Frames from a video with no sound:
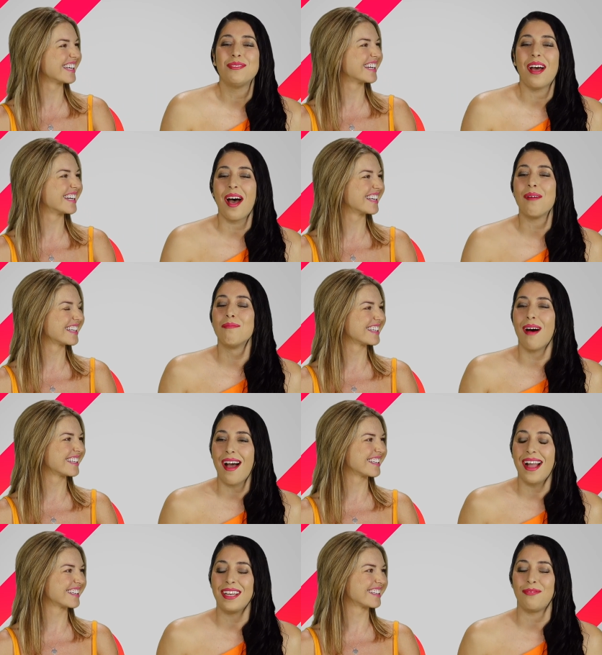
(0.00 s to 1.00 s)
Speaker 1: not
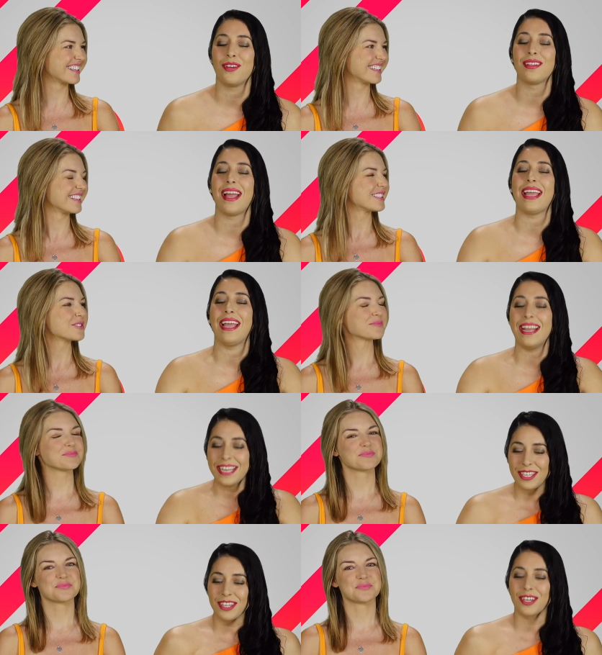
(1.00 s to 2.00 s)
mind if you're like
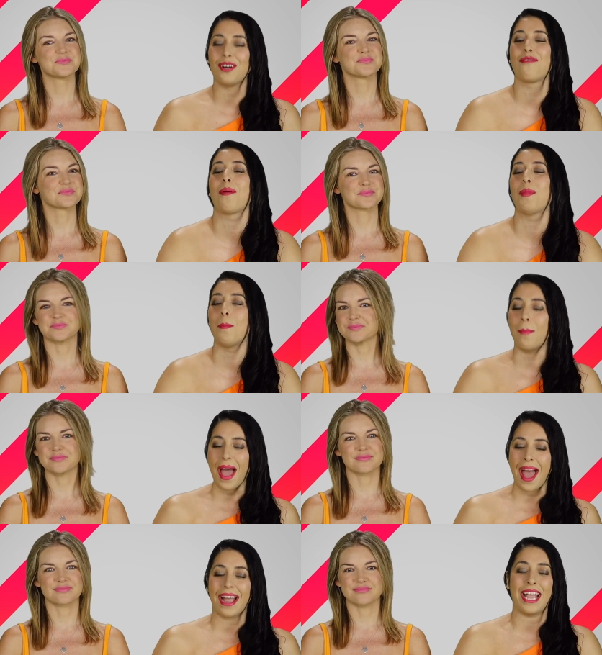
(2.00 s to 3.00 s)
hitting your girl from the
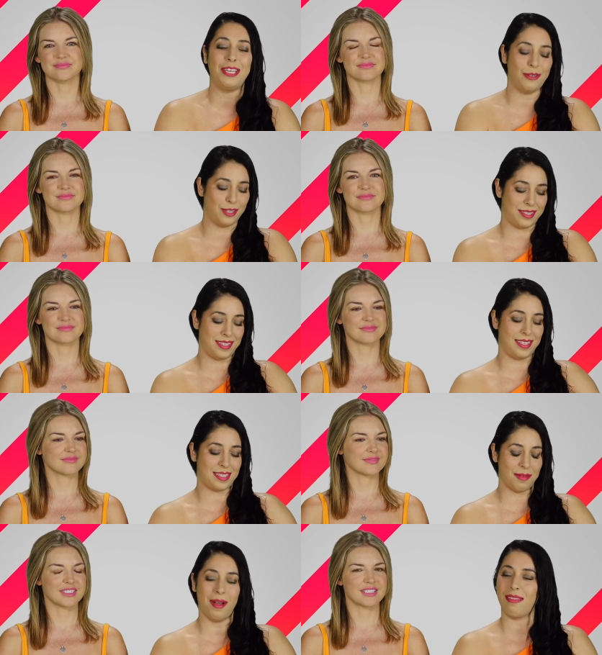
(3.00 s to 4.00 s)
back and you just see
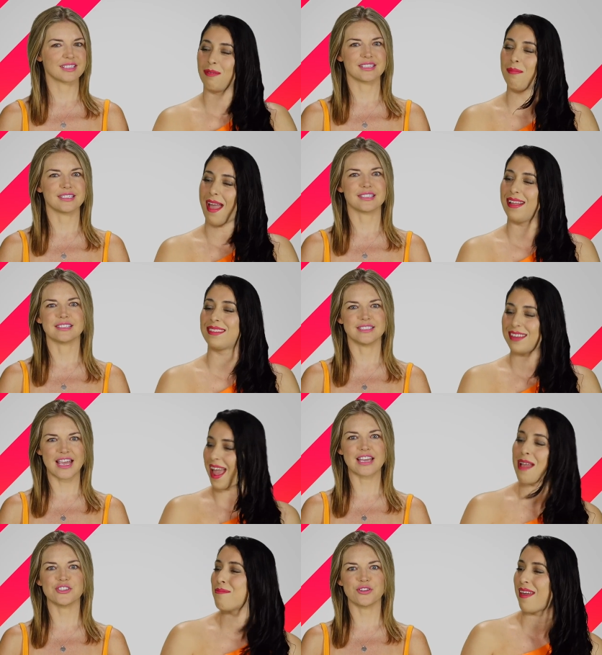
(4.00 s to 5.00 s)
some other man's
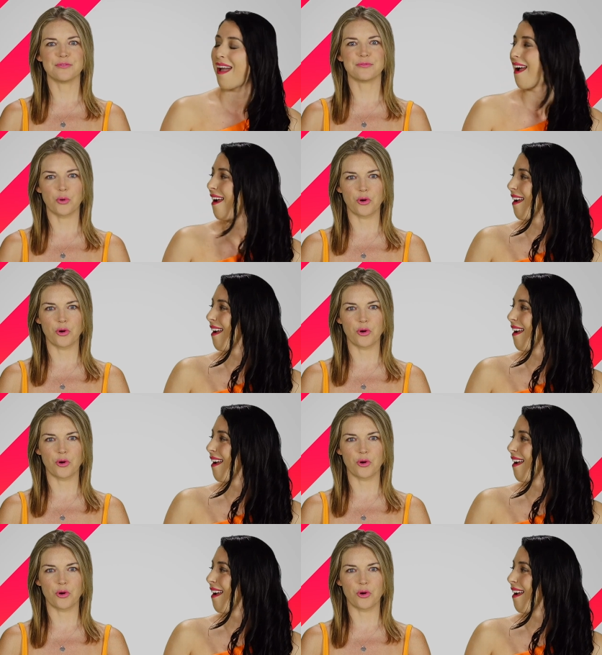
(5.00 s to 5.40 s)
name Daniel there? Daniel